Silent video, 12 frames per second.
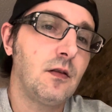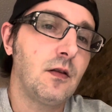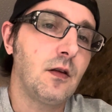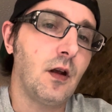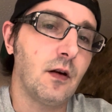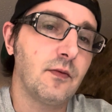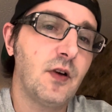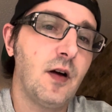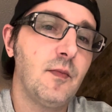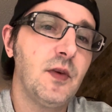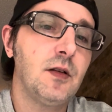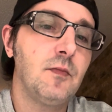that have
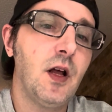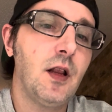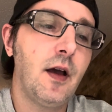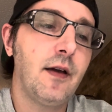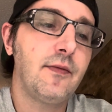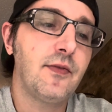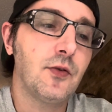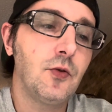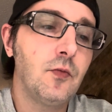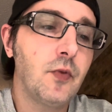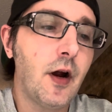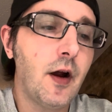come into my life
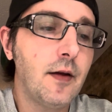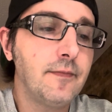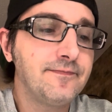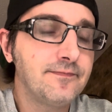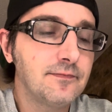through Brian,